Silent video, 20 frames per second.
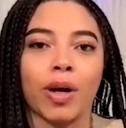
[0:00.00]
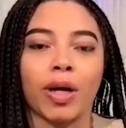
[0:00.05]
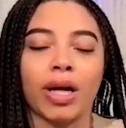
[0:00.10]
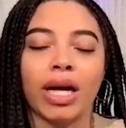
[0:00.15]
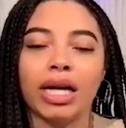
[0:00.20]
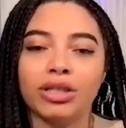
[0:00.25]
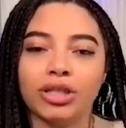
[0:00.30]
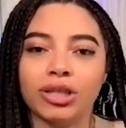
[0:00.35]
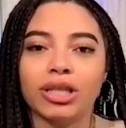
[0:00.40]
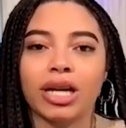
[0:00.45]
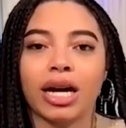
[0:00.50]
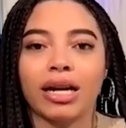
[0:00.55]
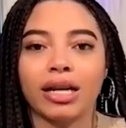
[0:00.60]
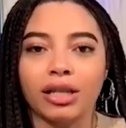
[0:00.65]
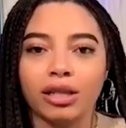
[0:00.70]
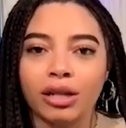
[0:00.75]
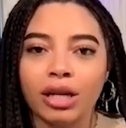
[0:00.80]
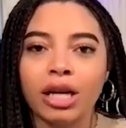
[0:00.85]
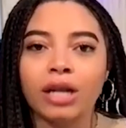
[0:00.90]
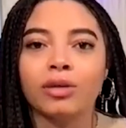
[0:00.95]
and just kind
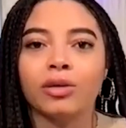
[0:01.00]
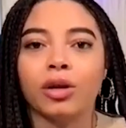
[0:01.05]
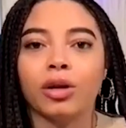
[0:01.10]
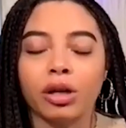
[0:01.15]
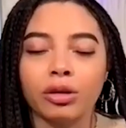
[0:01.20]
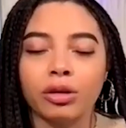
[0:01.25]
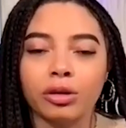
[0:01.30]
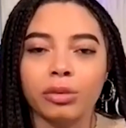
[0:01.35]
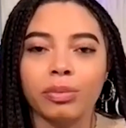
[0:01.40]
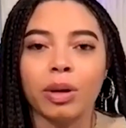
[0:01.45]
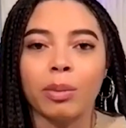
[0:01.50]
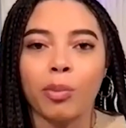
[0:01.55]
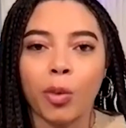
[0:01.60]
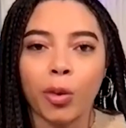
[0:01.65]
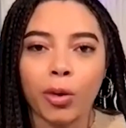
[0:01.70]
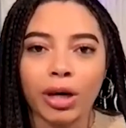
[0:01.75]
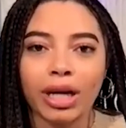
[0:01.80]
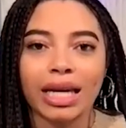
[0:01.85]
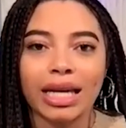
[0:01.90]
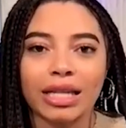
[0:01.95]
of look a little bit
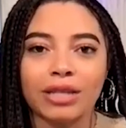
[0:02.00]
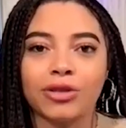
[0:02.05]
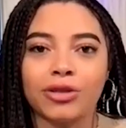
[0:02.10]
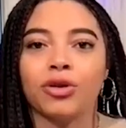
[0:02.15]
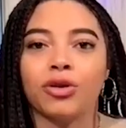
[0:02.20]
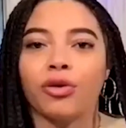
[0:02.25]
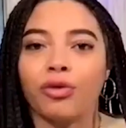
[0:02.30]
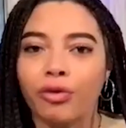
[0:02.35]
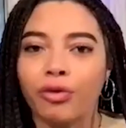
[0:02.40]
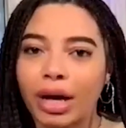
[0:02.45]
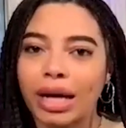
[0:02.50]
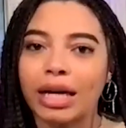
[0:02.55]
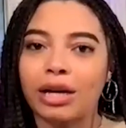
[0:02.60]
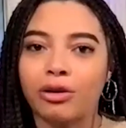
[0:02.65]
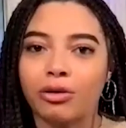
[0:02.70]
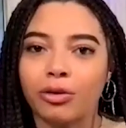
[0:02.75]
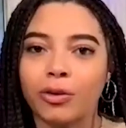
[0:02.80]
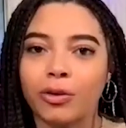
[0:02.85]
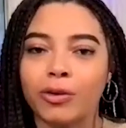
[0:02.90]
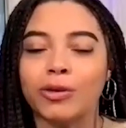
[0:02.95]
more into Freddy
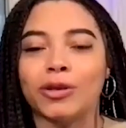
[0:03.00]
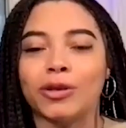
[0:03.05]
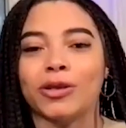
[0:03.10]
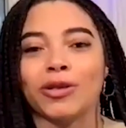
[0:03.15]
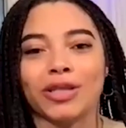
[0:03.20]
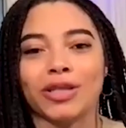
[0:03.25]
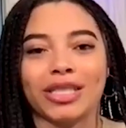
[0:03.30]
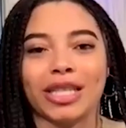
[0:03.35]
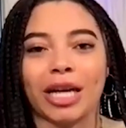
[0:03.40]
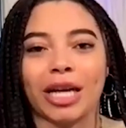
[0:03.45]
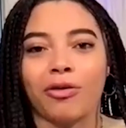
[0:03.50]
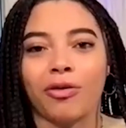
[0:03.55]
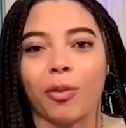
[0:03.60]
Cruz yourself,